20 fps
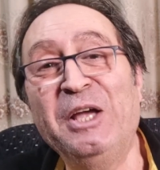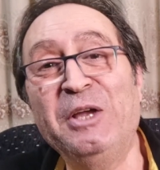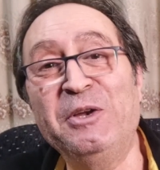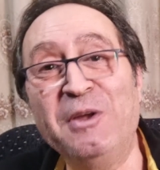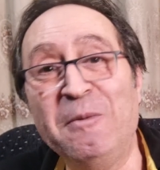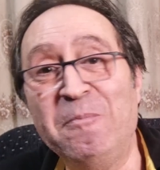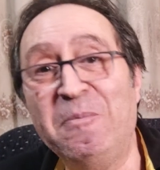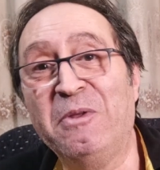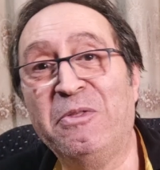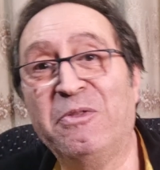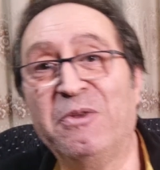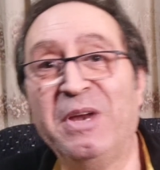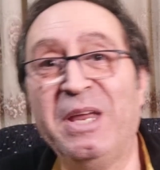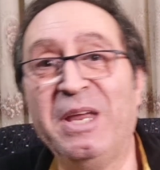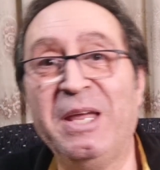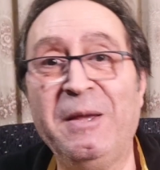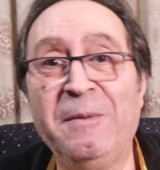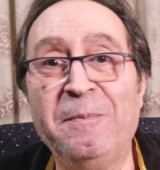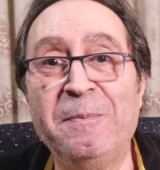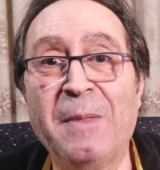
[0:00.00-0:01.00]
Number
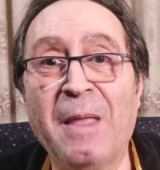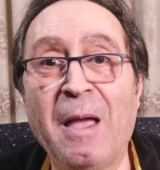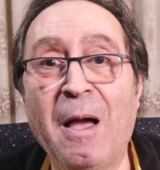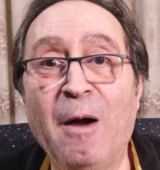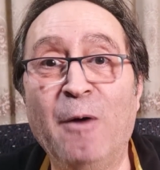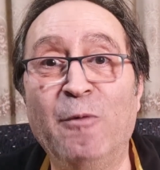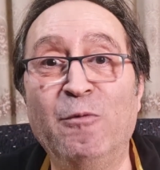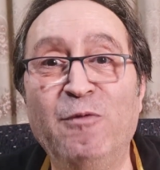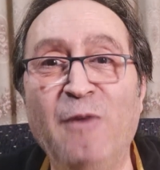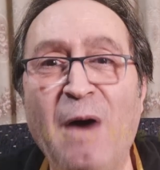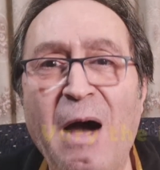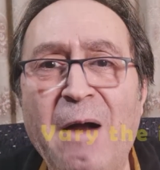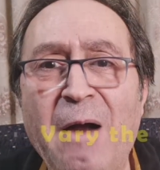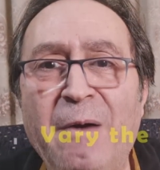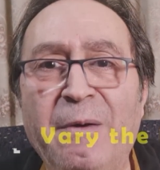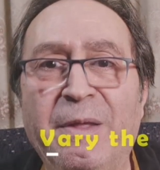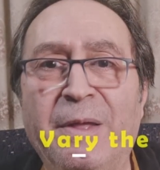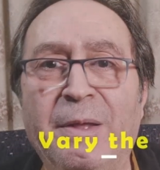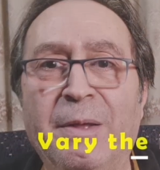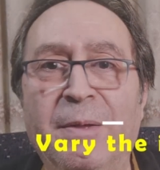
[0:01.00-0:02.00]
three,
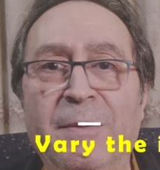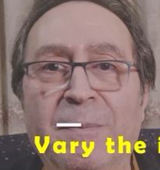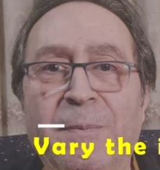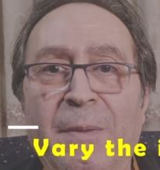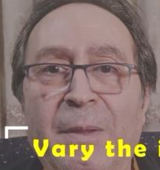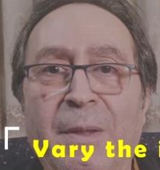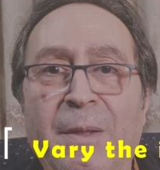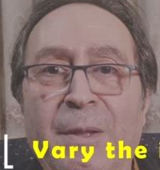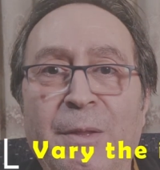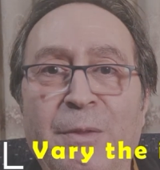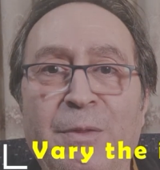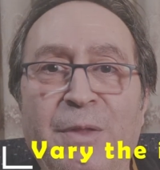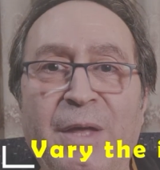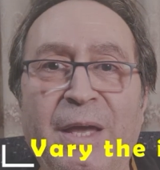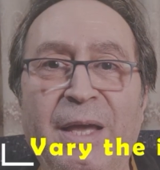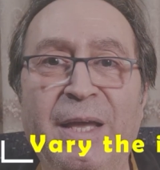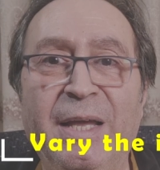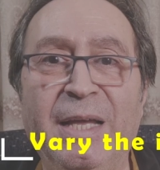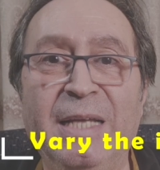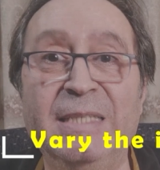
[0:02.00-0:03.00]
vary
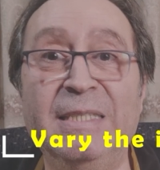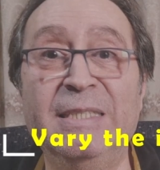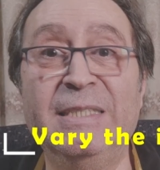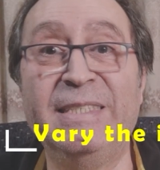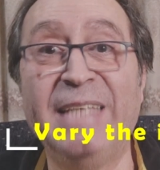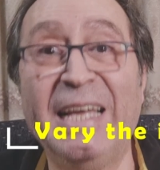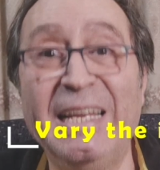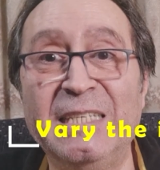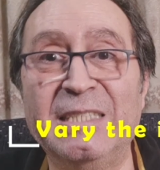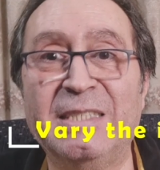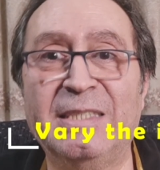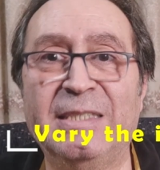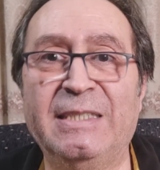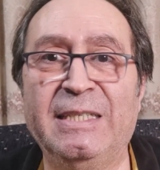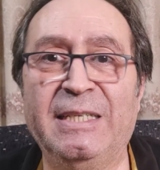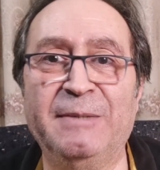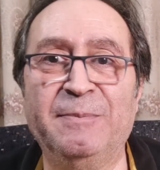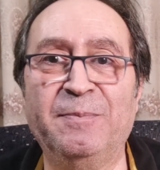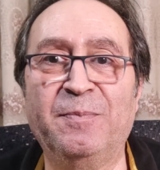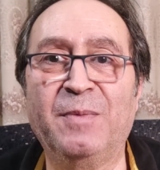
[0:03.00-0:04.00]
the
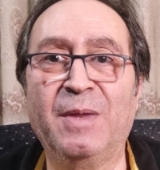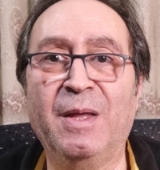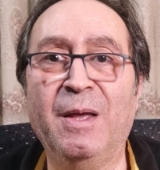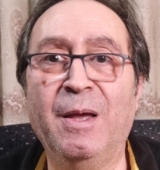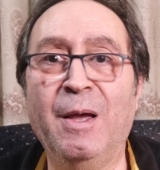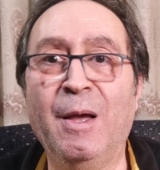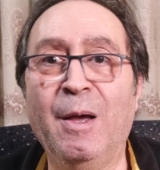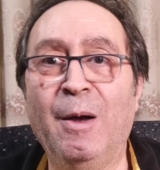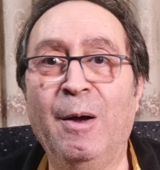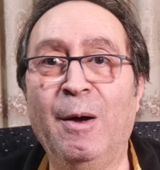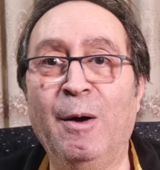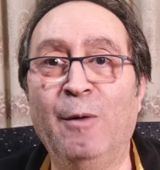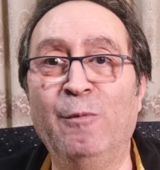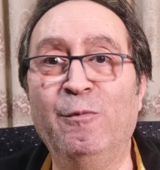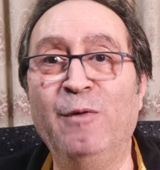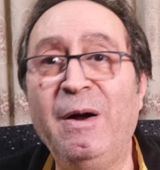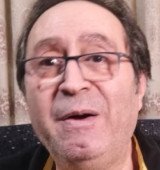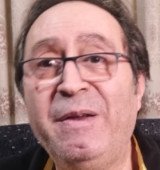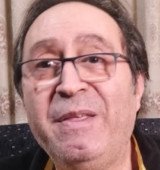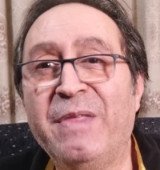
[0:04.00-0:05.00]
intensity.
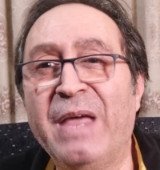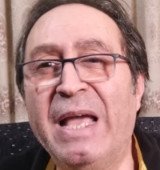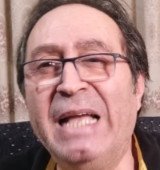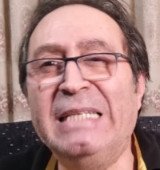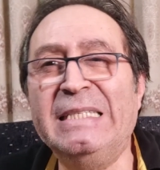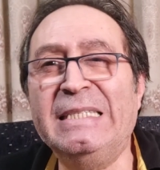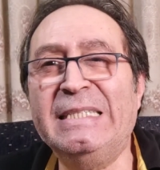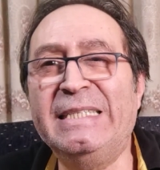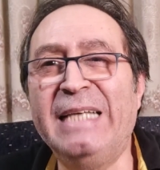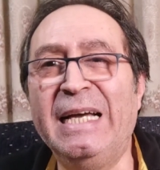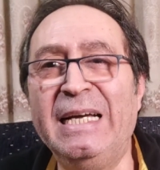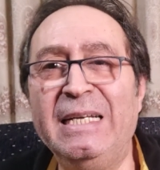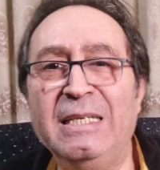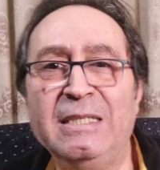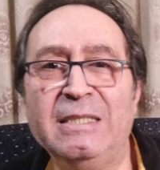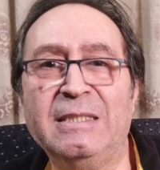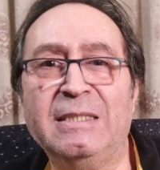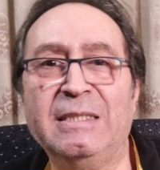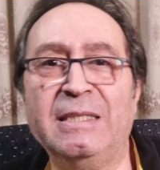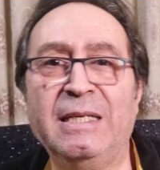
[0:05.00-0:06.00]
Vary the
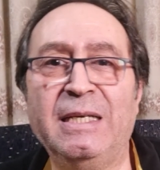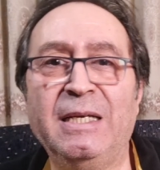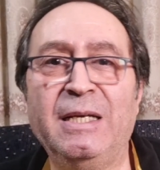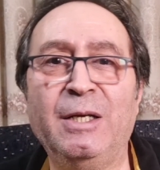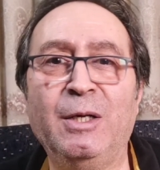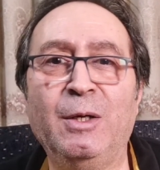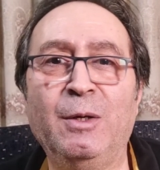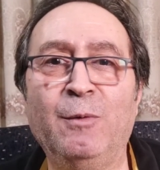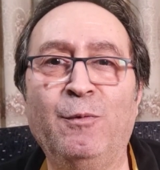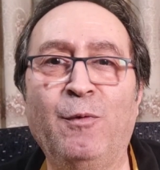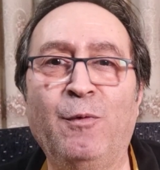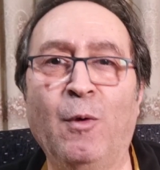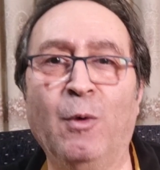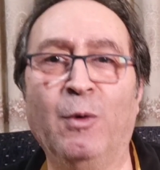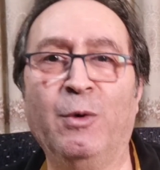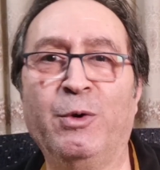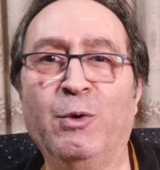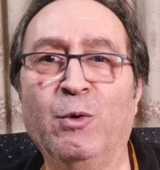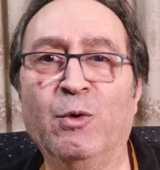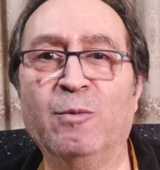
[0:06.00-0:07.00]
intensity
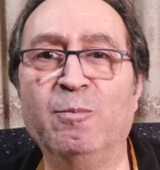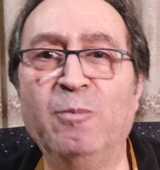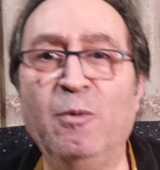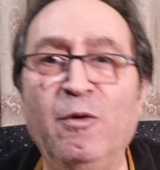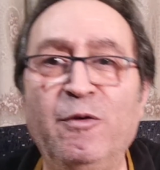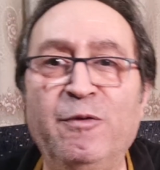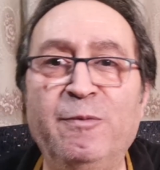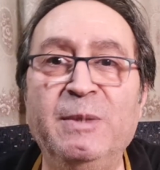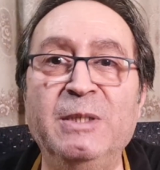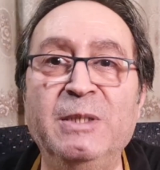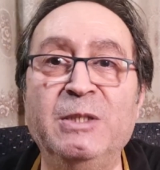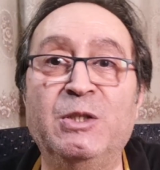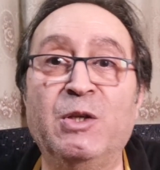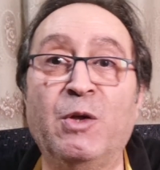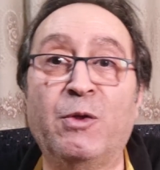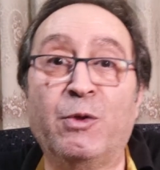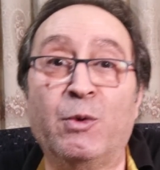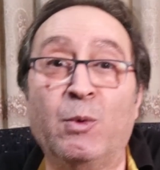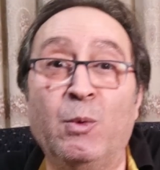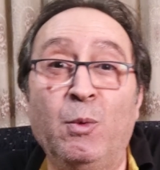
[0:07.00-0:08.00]
for your movements
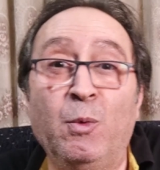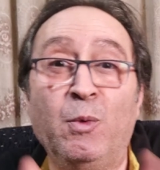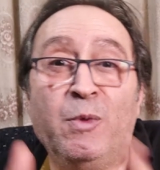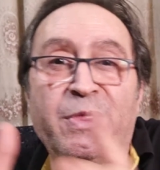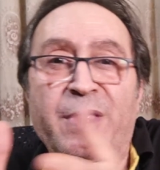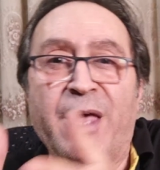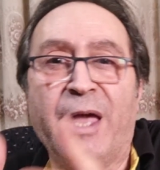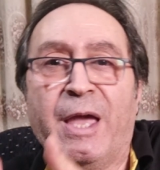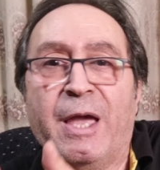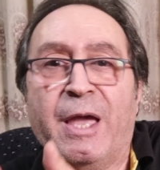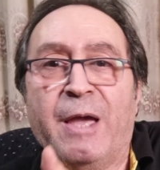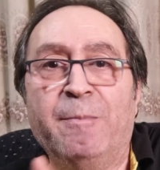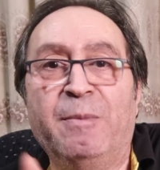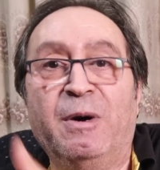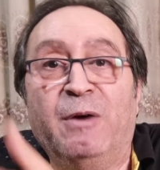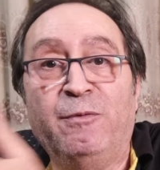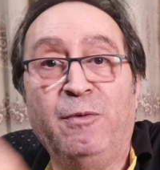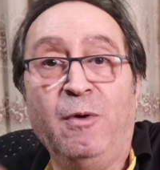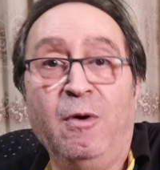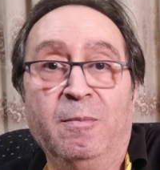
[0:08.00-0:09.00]
through the
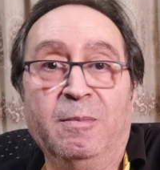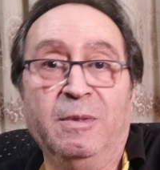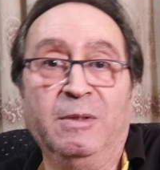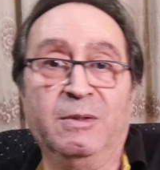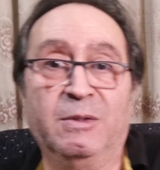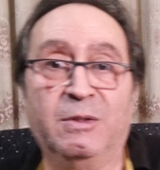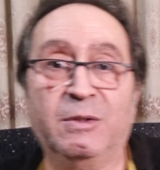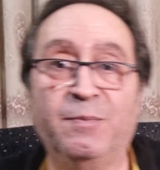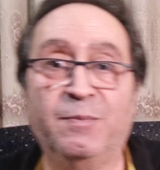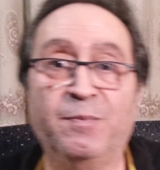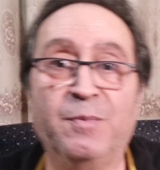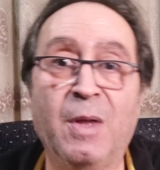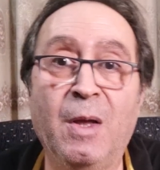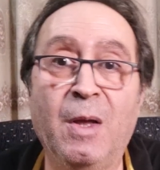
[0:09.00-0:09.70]
performance.